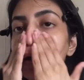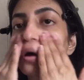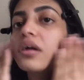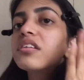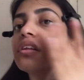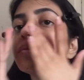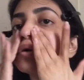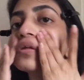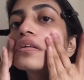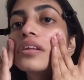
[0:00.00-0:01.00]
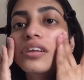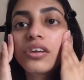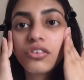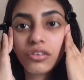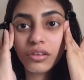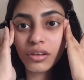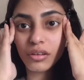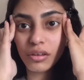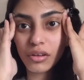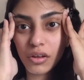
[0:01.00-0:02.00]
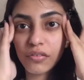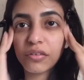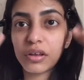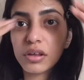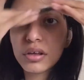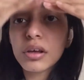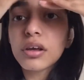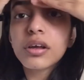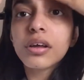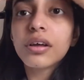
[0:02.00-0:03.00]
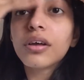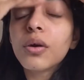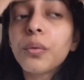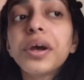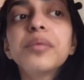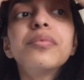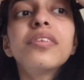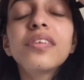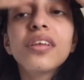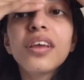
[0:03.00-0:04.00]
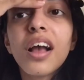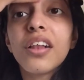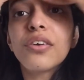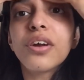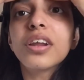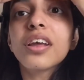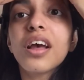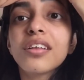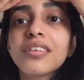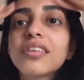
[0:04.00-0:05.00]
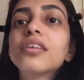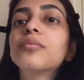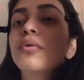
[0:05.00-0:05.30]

Honestly, my skincare just consists of like vitamin C, hyaluronic acid, and